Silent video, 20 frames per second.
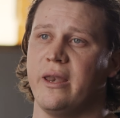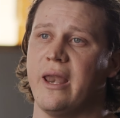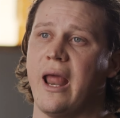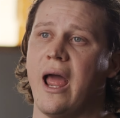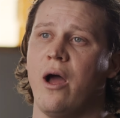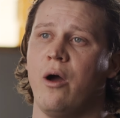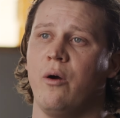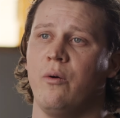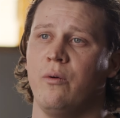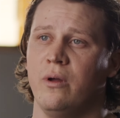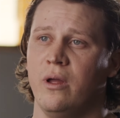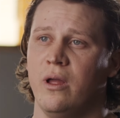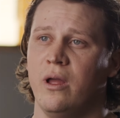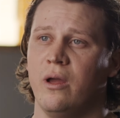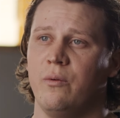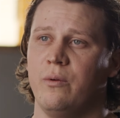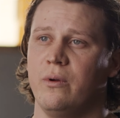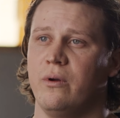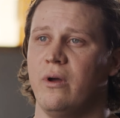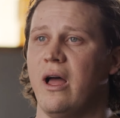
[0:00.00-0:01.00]
Now
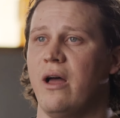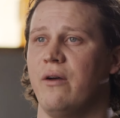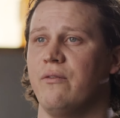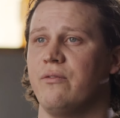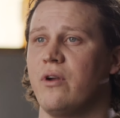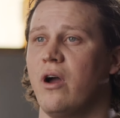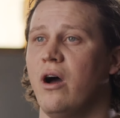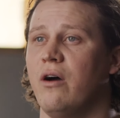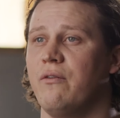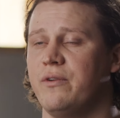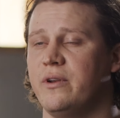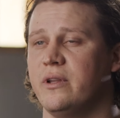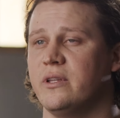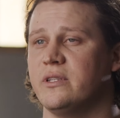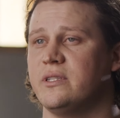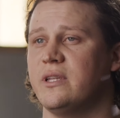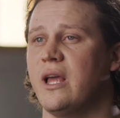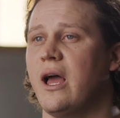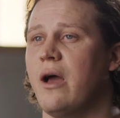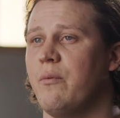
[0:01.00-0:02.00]
we'll have
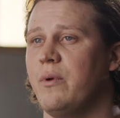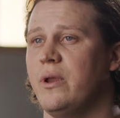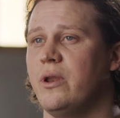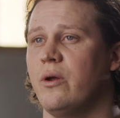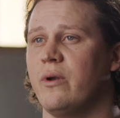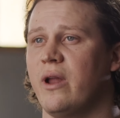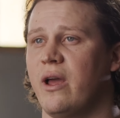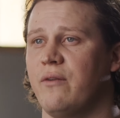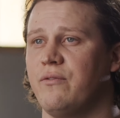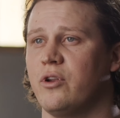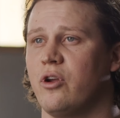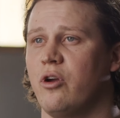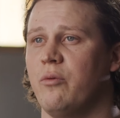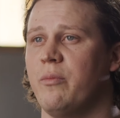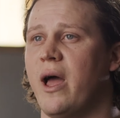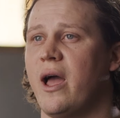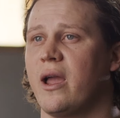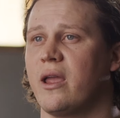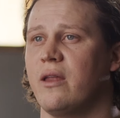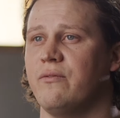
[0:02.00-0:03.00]
confidence that we don't have to go
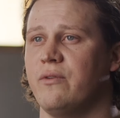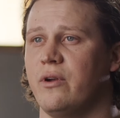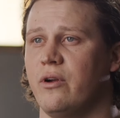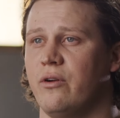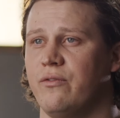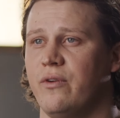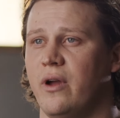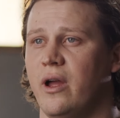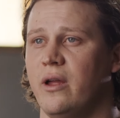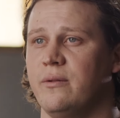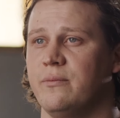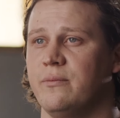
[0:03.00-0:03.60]
back and verify.